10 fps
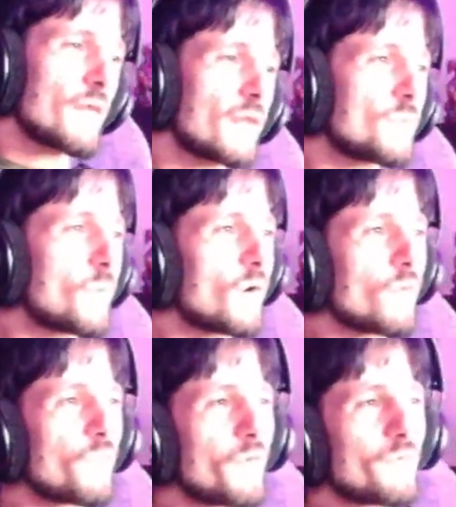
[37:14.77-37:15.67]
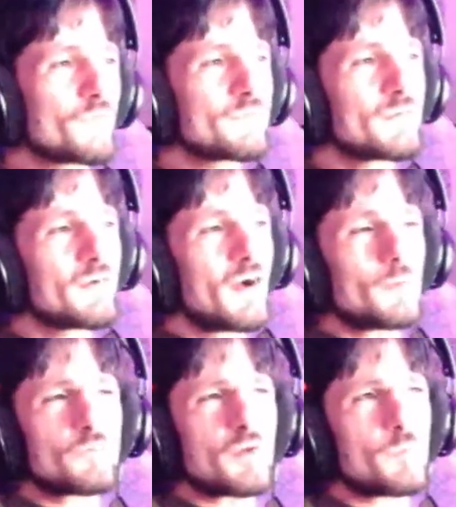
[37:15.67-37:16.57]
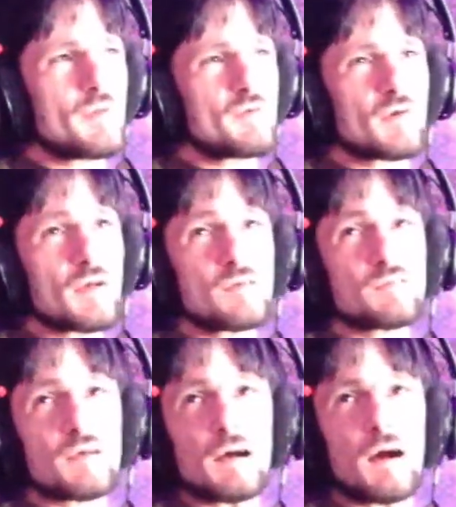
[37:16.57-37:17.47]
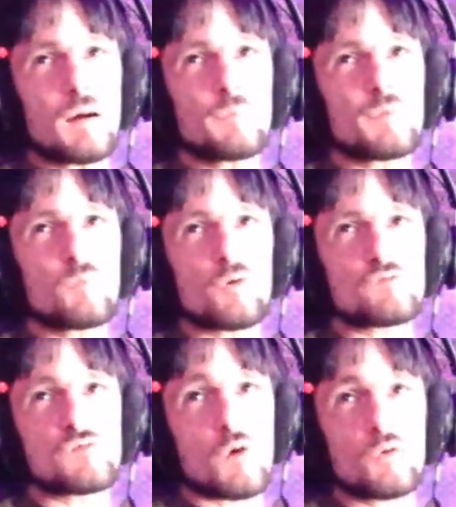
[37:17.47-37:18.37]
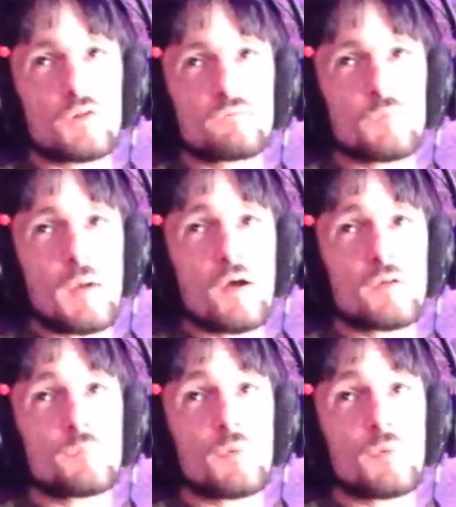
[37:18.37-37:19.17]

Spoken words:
that tomorrow, though. I'm going to be kind of calm and more jokative about it,